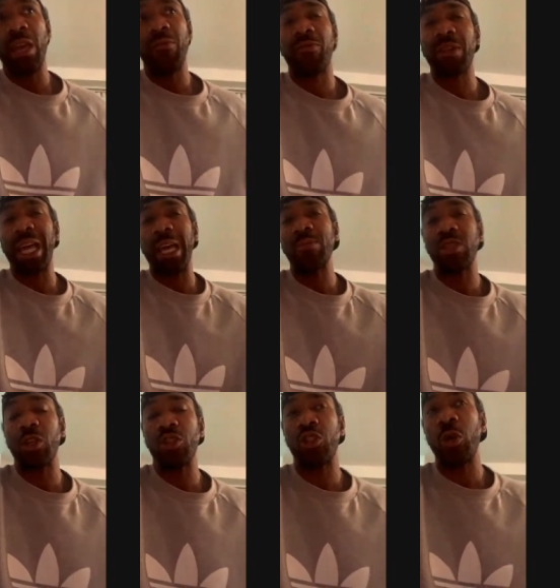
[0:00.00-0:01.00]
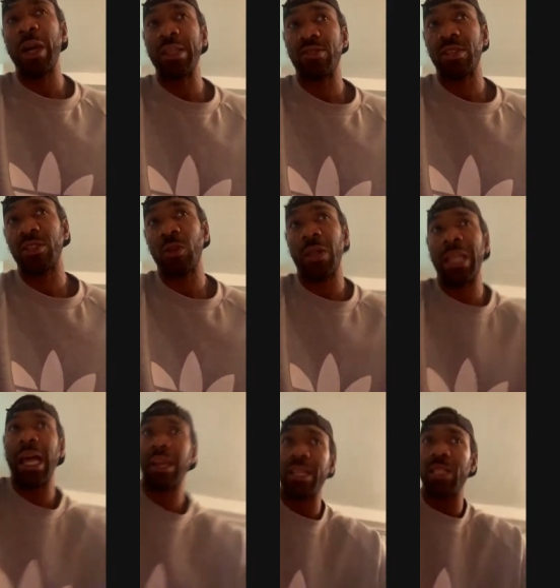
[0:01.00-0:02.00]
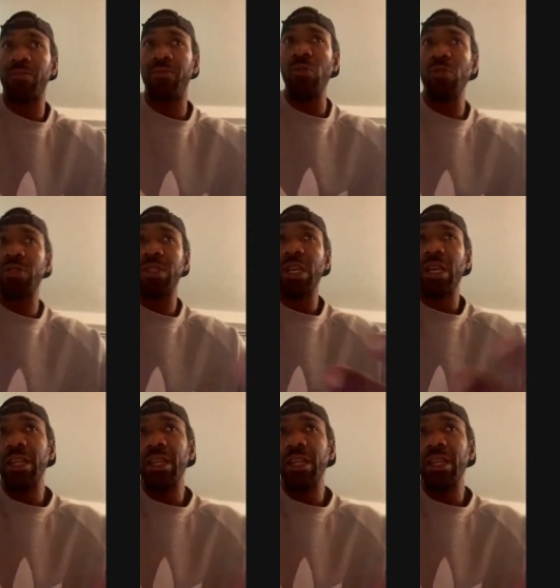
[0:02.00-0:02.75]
inflames your joints. So a lot of these foods,